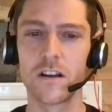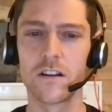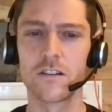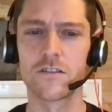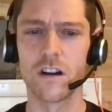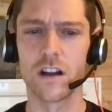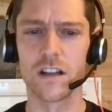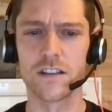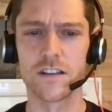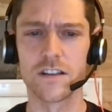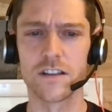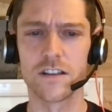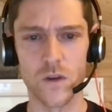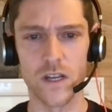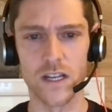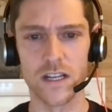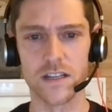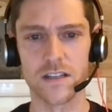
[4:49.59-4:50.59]
trying to
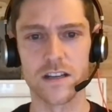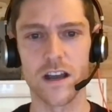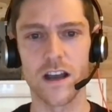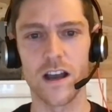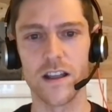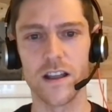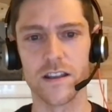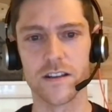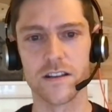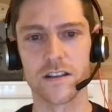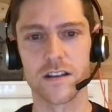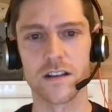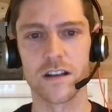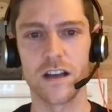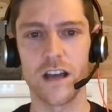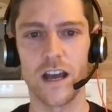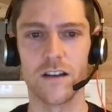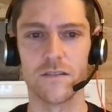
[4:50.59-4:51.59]
squeeze others
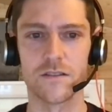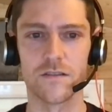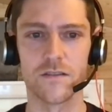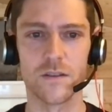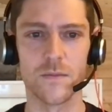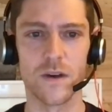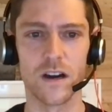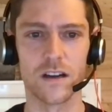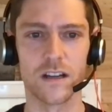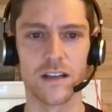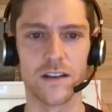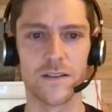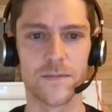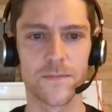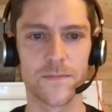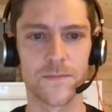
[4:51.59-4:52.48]
out of the market.